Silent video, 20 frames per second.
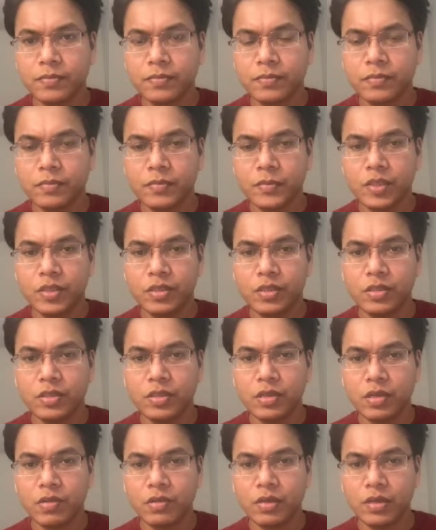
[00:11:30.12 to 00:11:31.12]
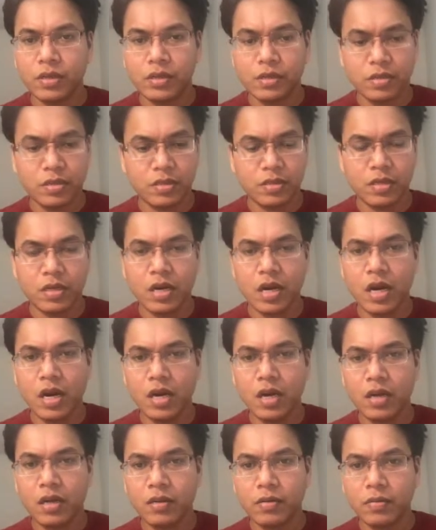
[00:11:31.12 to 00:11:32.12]
This is our
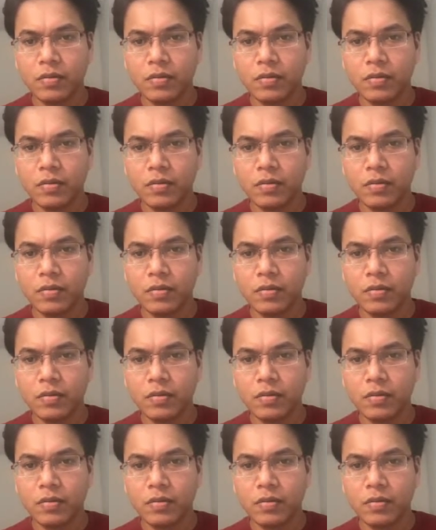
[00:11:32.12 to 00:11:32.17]
start